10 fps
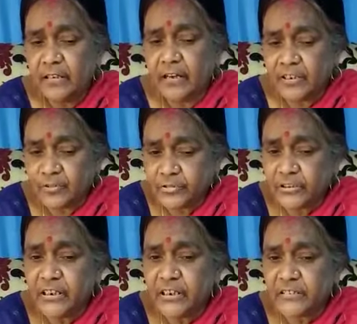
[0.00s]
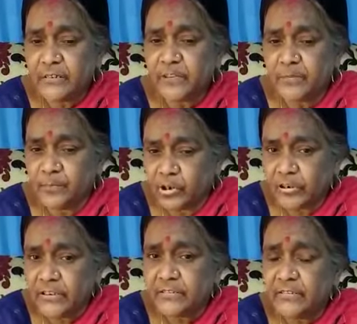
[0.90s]
hydrogen acceptor
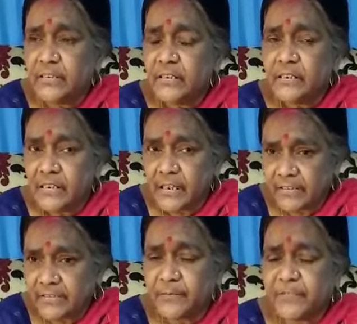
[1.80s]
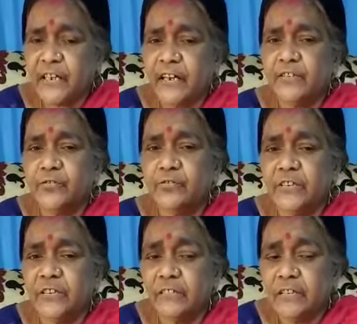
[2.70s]
bodies accepts
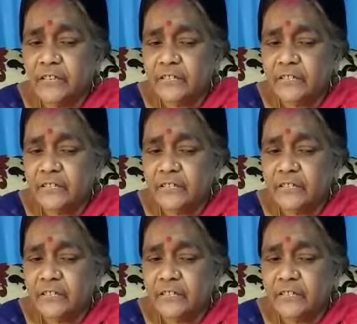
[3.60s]
hydrogen,